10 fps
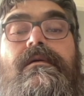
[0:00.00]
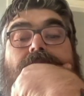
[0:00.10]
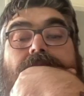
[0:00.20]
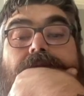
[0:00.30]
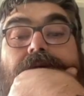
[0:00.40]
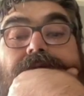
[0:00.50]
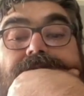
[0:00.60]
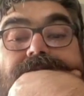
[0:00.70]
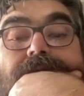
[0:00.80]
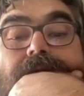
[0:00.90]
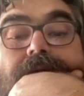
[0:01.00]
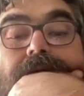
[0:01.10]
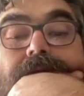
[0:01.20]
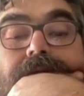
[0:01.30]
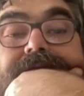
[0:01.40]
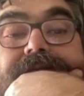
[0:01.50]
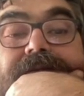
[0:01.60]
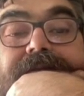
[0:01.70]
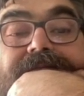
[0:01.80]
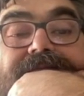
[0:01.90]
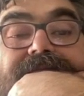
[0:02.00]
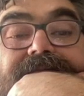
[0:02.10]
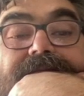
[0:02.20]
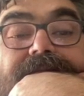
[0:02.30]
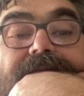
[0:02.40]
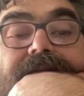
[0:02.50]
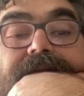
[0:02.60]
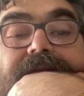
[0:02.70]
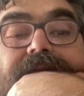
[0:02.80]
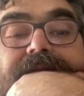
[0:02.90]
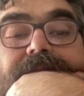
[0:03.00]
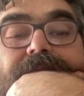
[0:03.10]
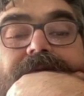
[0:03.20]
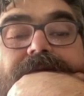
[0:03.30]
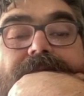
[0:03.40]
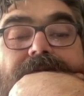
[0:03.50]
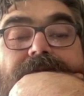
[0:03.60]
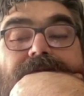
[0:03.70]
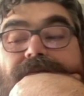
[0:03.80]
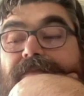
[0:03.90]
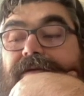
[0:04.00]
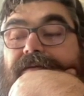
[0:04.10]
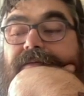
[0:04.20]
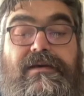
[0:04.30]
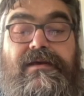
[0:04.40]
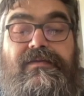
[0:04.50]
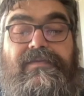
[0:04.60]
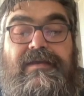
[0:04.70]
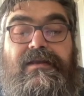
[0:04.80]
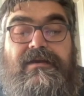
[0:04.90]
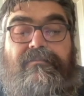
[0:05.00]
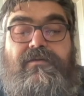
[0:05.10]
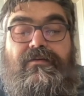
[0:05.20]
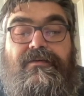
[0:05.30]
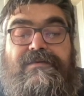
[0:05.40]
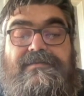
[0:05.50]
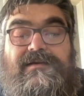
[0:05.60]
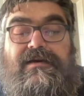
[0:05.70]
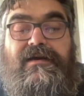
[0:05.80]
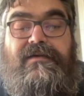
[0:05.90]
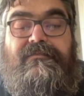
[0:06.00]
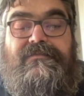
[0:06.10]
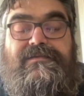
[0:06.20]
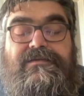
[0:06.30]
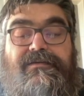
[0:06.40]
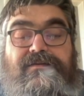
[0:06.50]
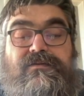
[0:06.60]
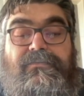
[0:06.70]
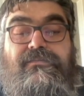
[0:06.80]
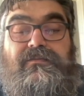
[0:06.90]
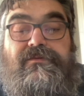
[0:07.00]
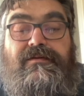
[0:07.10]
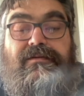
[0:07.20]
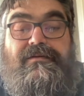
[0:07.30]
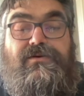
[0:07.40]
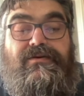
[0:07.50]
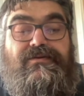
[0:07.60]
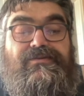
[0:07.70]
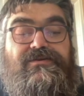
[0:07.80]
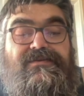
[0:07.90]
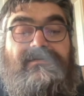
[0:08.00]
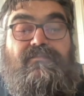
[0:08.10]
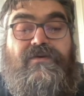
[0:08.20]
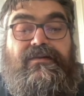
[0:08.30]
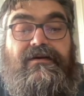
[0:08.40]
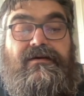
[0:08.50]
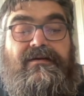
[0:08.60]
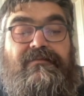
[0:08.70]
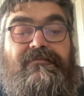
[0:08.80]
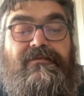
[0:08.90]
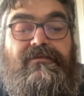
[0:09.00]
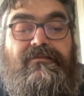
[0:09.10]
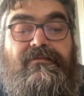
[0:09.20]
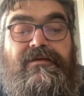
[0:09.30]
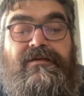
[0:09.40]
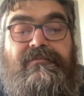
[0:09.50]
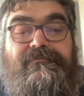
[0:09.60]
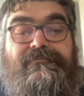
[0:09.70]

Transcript: All right. So that gives us a little more room. I think I'm going to have to push someone off a little bit.